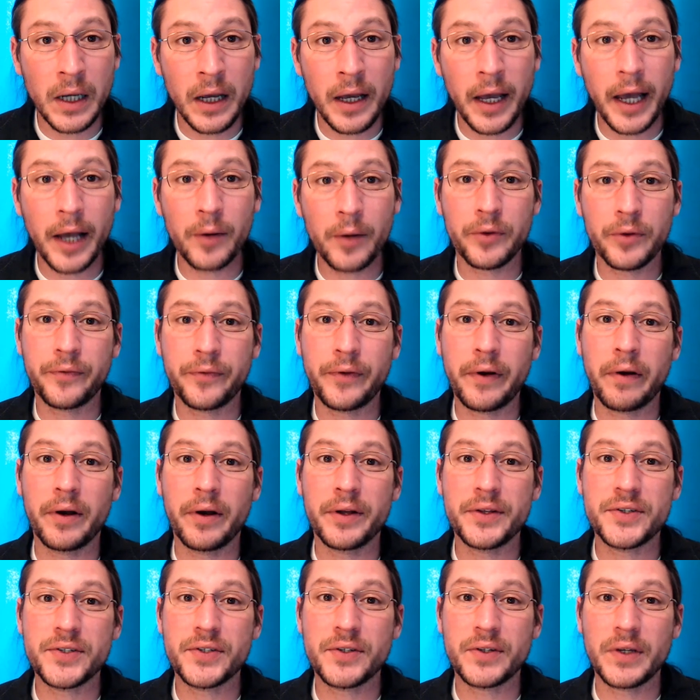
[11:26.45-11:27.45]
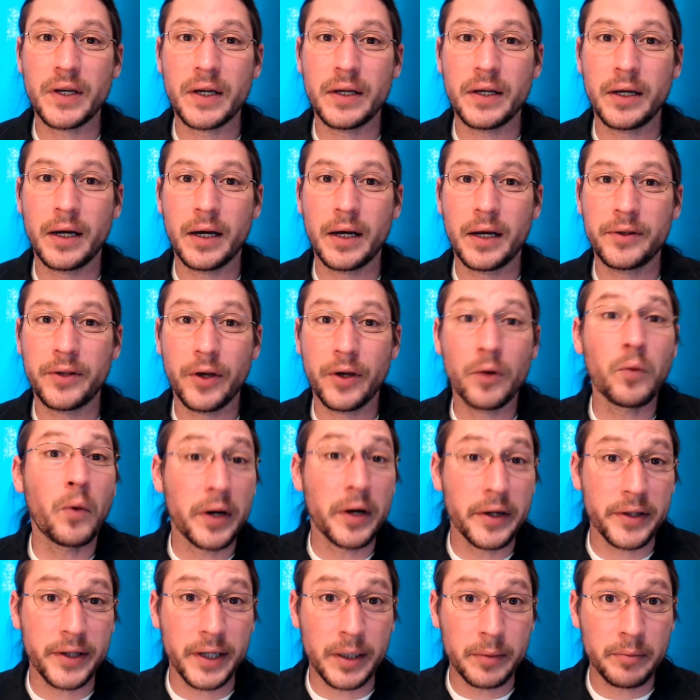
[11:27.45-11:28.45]
And with ferrets, they're one
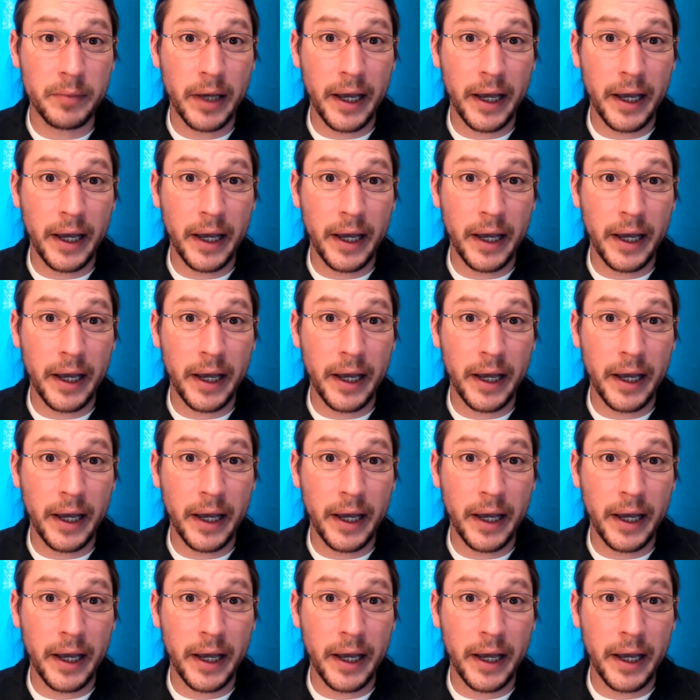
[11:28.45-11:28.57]
of them.